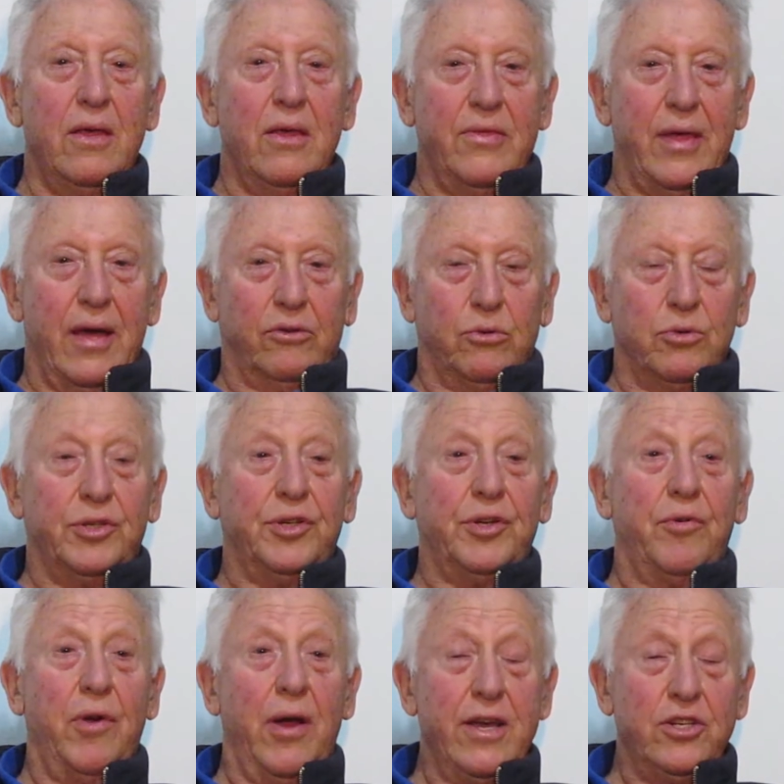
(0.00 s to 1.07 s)
That was an
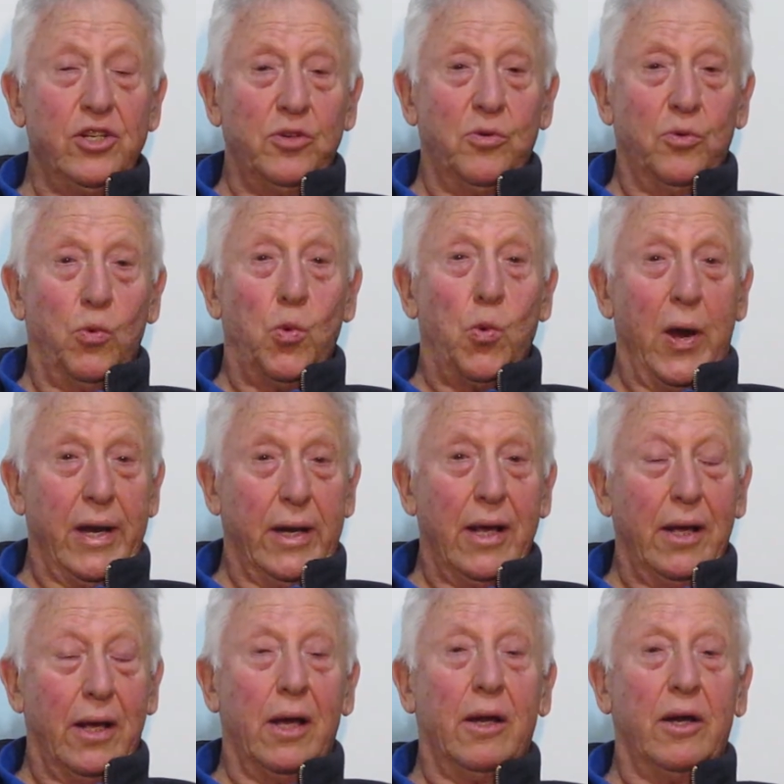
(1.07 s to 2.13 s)
arranged
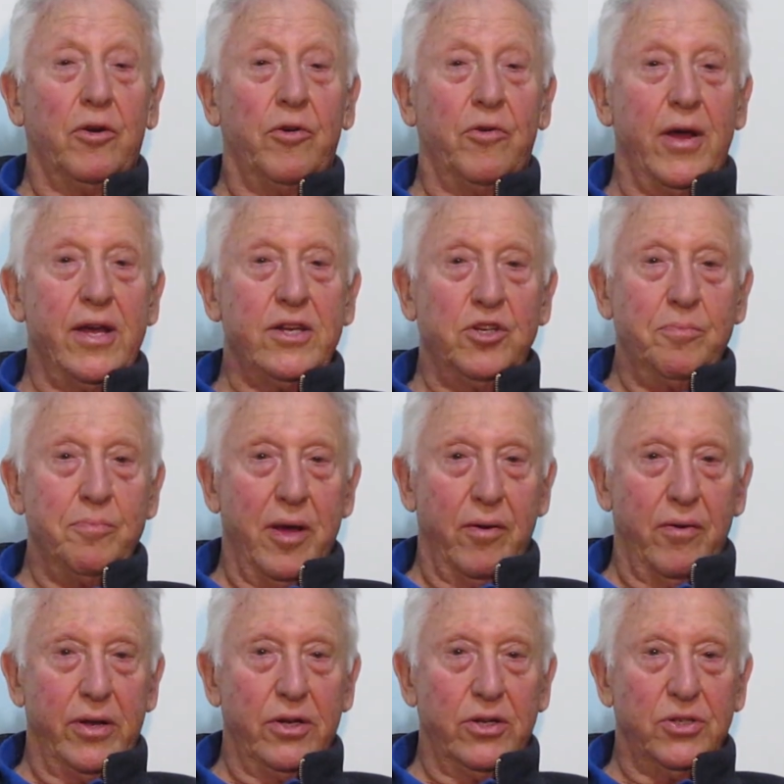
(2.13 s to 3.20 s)
wedding, an arranged
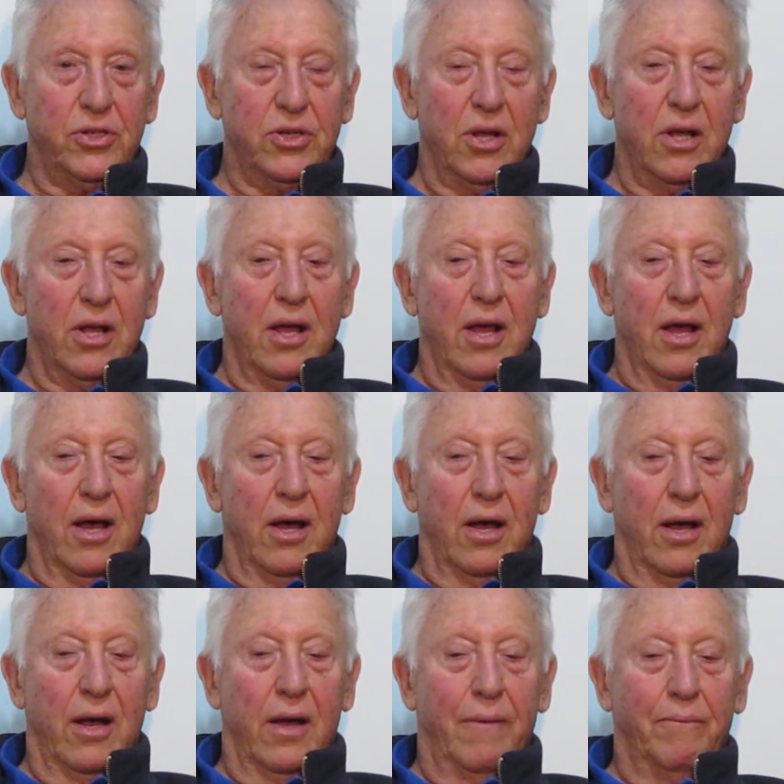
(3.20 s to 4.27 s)
marriage,
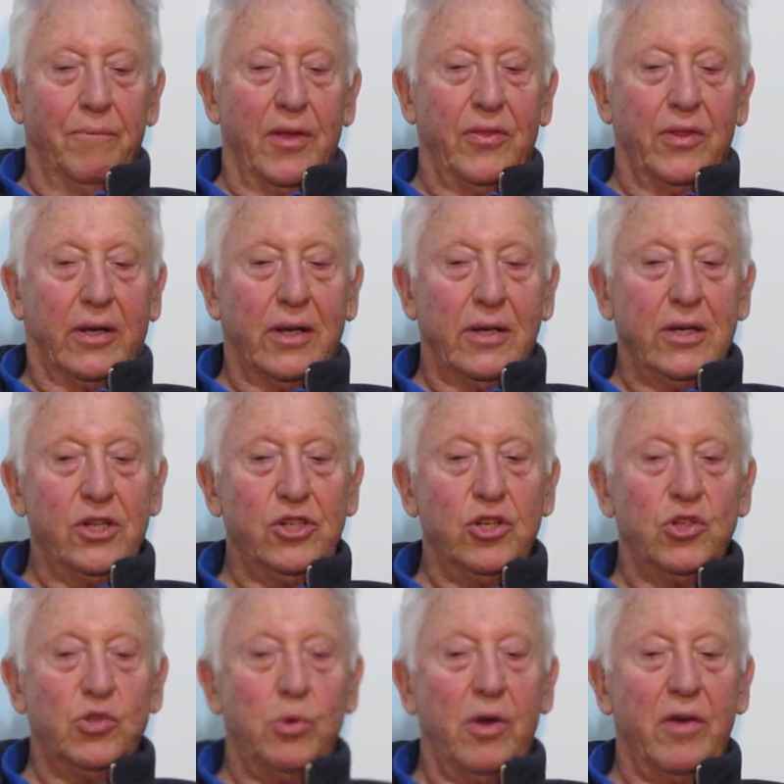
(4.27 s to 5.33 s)
and the
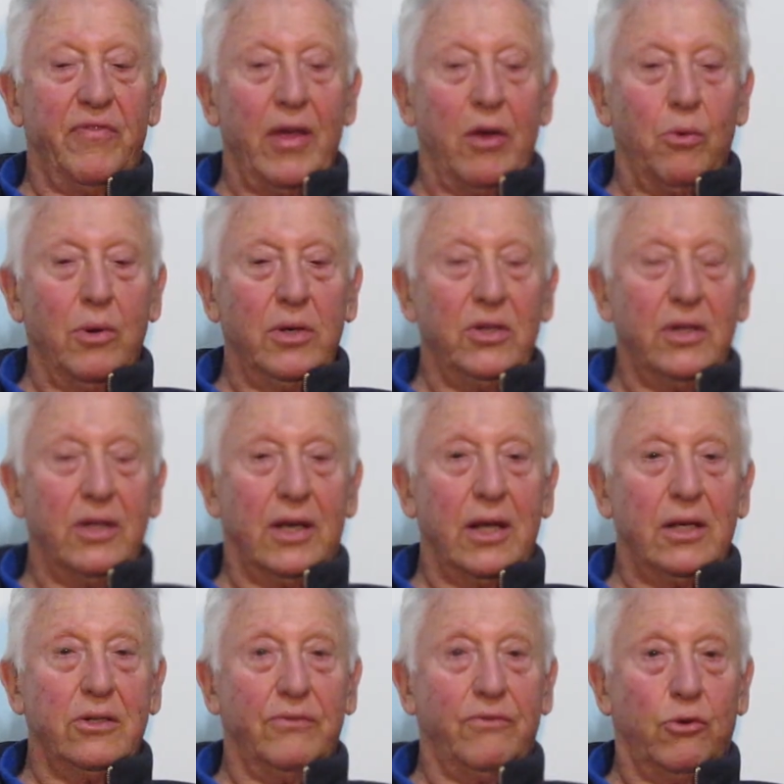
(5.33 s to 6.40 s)
conditions were if they wanted to
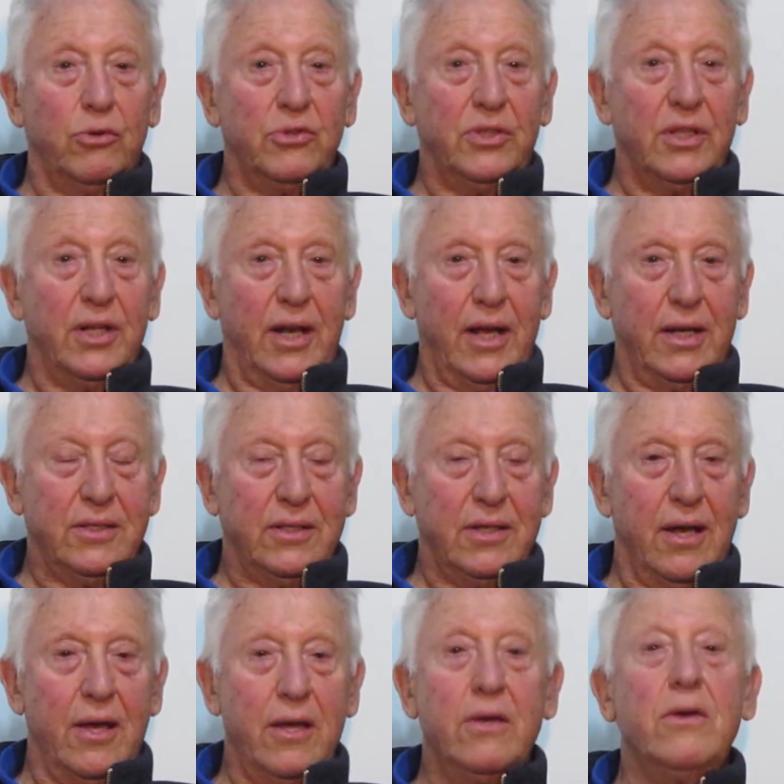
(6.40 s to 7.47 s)
get divorced the next
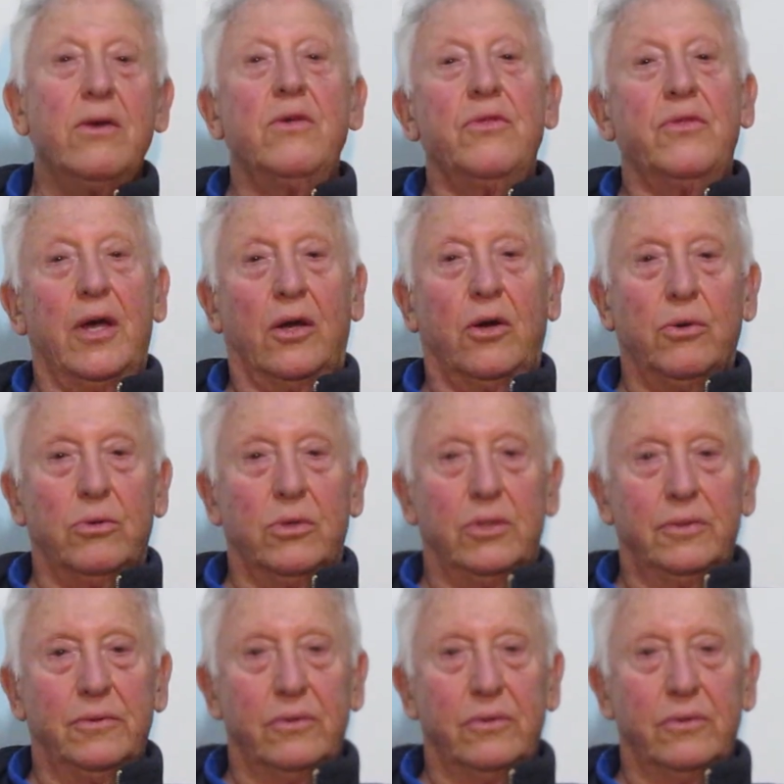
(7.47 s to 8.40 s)
day, they could.